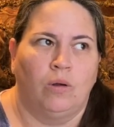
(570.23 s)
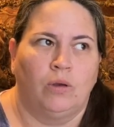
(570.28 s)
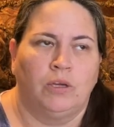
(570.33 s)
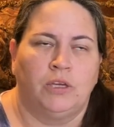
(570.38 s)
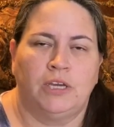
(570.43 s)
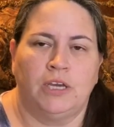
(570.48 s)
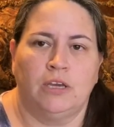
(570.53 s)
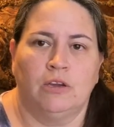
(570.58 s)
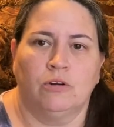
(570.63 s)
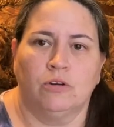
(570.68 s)

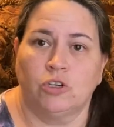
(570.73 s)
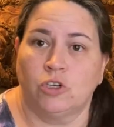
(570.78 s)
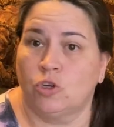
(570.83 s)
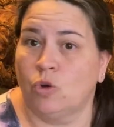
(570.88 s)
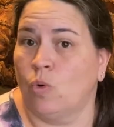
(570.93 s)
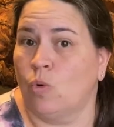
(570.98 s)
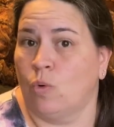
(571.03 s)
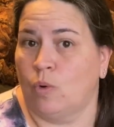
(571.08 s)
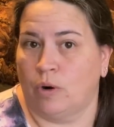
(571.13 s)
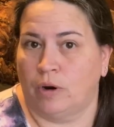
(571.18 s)
geared
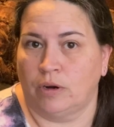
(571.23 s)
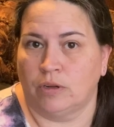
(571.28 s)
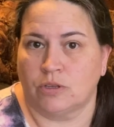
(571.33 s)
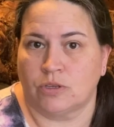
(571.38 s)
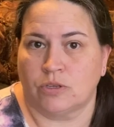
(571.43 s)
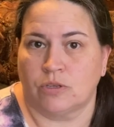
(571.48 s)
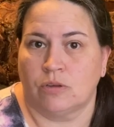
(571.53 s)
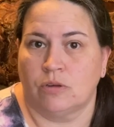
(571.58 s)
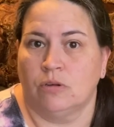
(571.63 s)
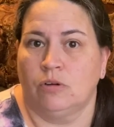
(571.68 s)

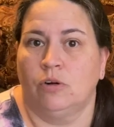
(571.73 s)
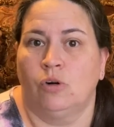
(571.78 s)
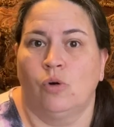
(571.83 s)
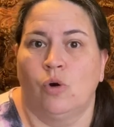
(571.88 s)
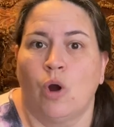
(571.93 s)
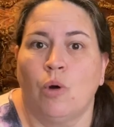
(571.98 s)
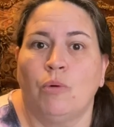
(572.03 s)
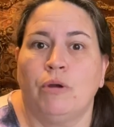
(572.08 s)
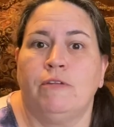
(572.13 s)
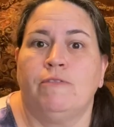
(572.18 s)
towards
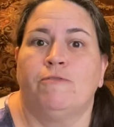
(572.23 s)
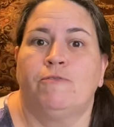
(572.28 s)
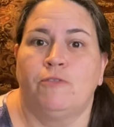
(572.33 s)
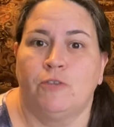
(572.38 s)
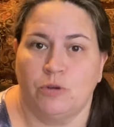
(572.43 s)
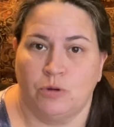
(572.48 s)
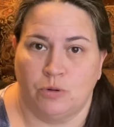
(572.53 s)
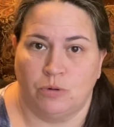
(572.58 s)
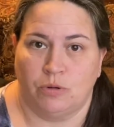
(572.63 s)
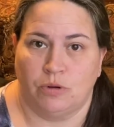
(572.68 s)
growing
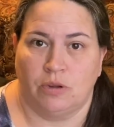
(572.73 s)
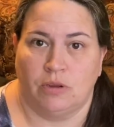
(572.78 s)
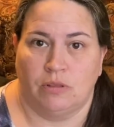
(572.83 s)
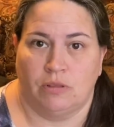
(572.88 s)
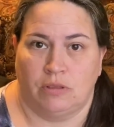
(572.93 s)
food.